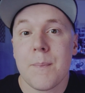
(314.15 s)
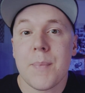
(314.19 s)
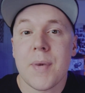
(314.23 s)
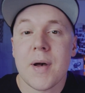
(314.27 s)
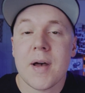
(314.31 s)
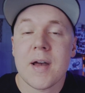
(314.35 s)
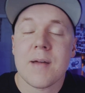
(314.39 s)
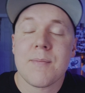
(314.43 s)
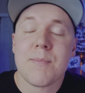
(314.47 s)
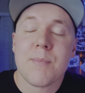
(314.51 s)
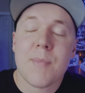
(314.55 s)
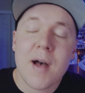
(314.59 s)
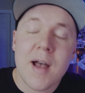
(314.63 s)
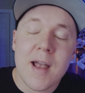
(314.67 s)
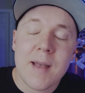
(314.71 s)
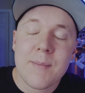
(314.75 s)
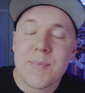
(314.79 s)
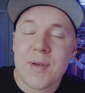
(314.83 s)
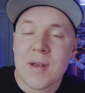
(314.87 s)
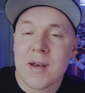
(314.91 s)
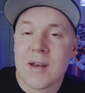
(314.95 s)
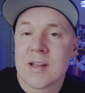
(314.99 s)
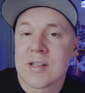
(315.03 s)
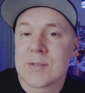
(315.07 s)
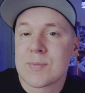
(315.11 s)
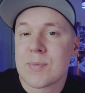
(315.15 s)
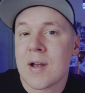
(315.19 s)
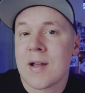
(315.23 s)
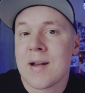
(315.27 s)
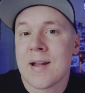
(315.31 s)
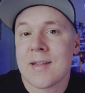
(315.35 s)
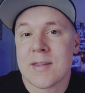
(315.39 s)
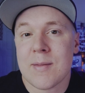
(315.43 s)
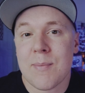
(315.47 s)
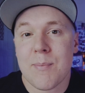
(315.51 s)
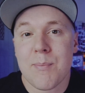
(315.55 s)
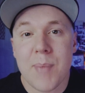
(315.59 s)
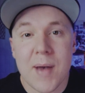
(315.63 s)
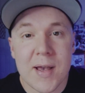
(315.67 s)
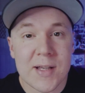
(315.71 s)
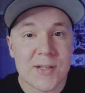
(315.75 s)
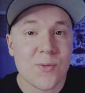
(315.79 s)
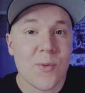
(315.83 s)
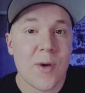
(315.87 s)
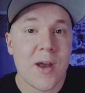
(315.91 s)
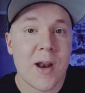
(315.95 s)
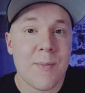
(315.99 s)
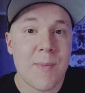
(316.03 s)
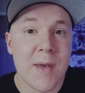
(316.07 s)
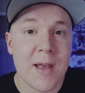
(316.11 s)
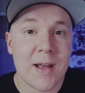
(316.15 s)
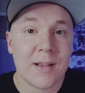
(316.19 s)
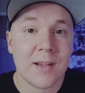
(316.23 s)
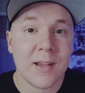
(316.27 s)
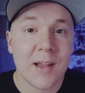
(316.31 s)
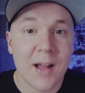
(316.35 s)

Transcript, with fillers: but in my opinion, it's probably not the best way to make